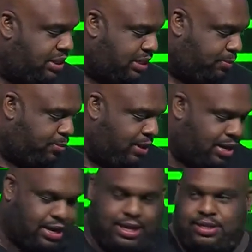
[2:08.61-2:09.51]
just
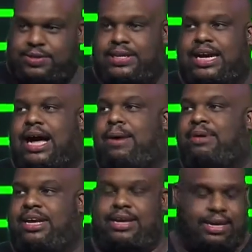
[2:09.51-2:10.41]
uh, doing
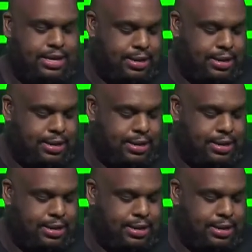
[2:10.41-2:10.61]
comedy